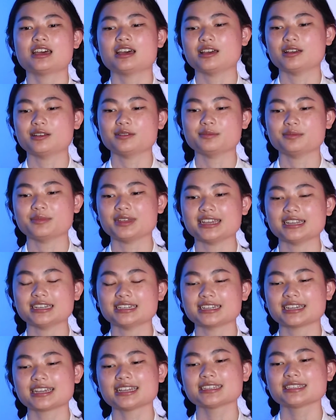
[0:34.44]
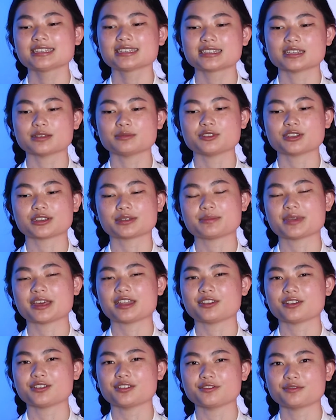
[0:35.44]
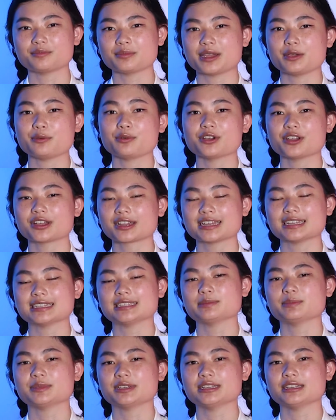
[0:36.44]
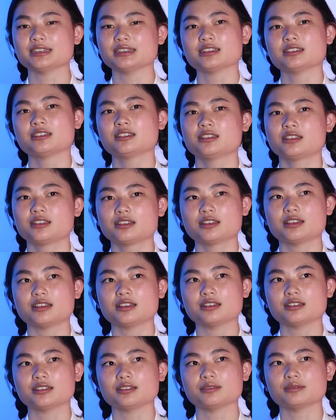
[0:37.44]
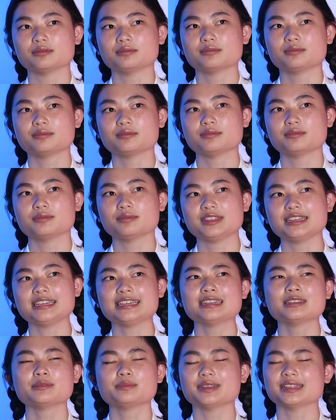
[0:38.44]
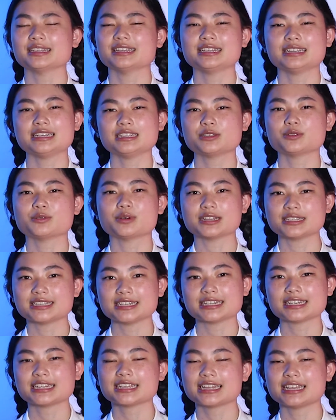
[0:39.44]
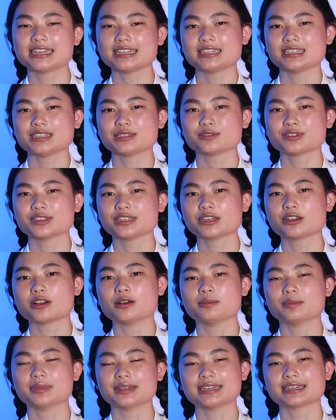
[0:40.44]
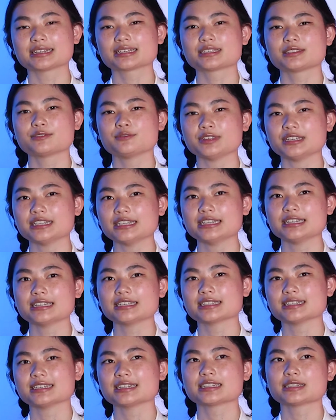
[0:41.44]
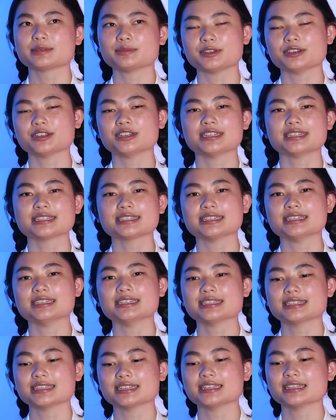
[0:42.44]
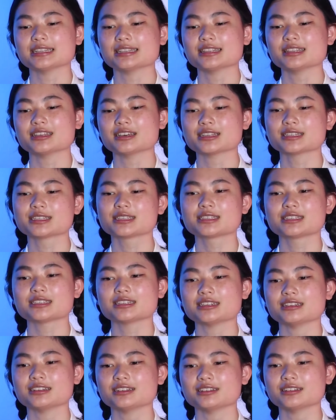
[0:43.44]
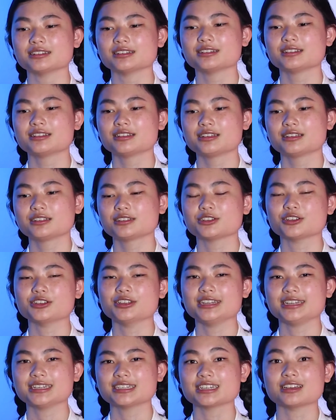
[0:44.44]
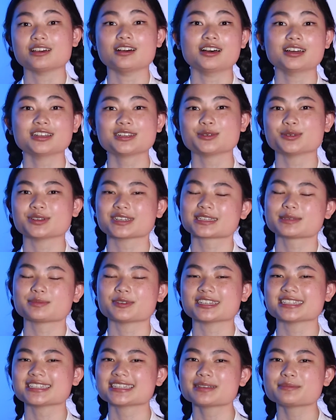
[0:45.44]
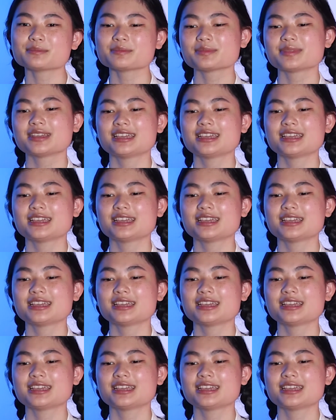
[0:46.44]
And I guess the subject matter of my work has been the inability to articulate these really complex feelings and experiences, and thus turning to art to express them.